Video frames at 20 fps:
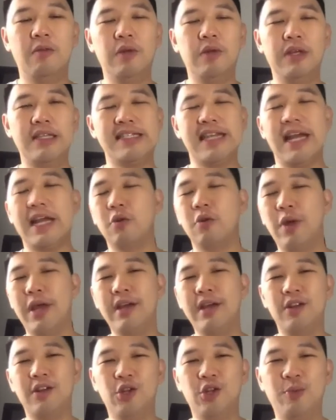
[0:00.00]
we segued
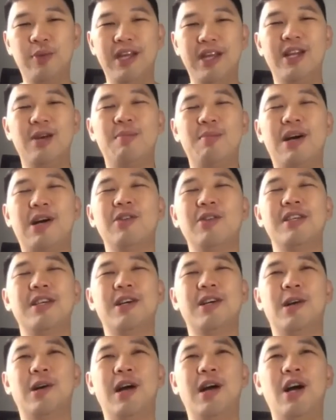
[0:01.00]
a little bit about
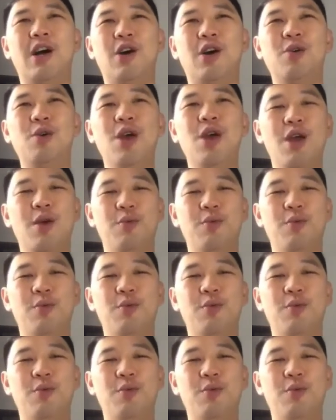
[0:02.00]
how